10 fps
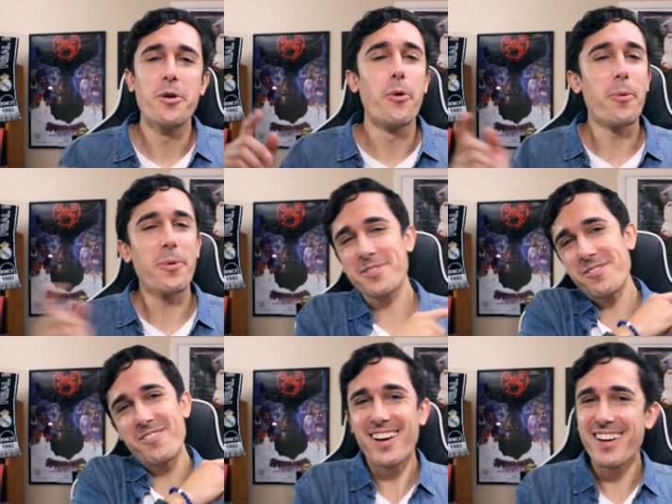what's
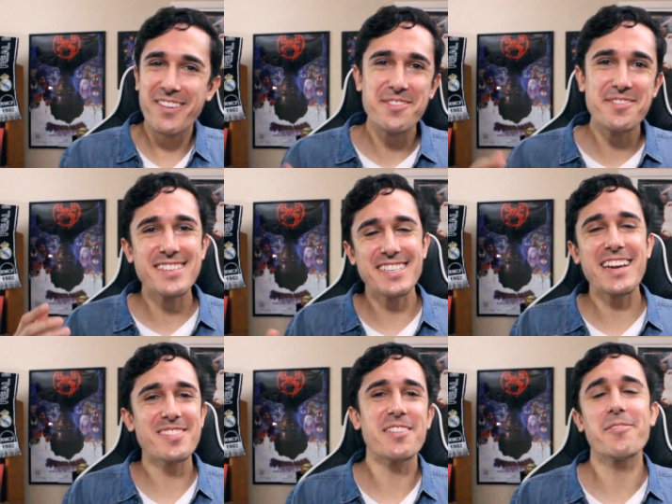going on, everyone?
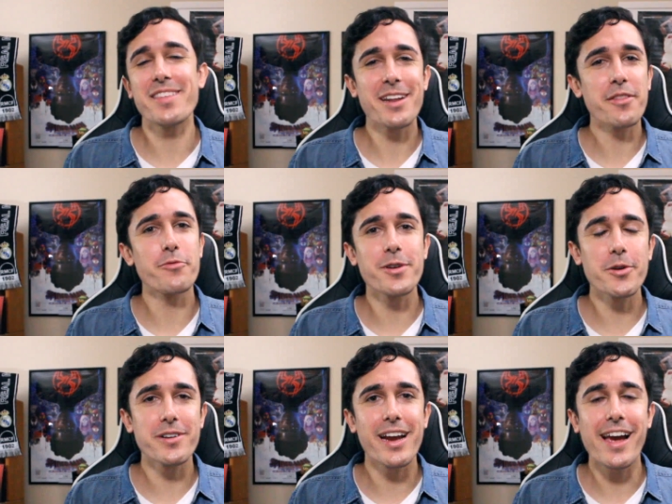James here with another real
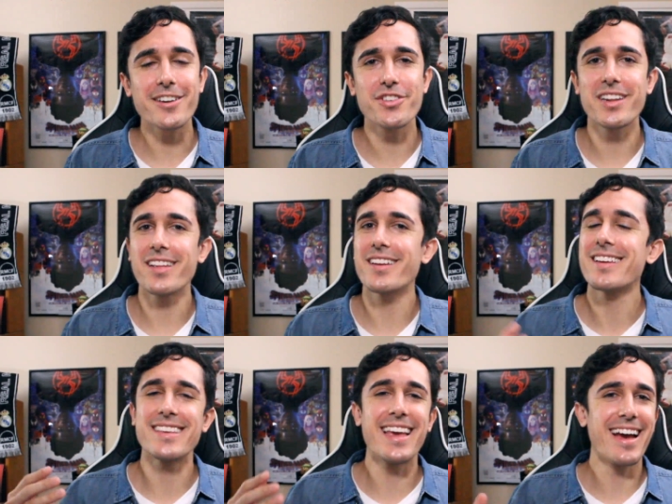reaction, and
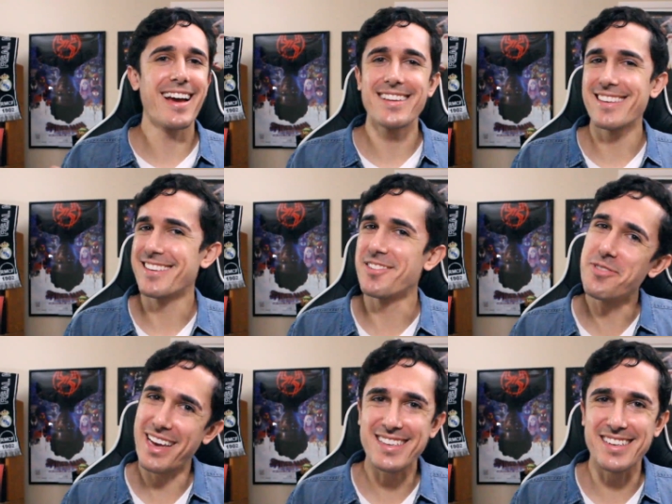yeah, you guessed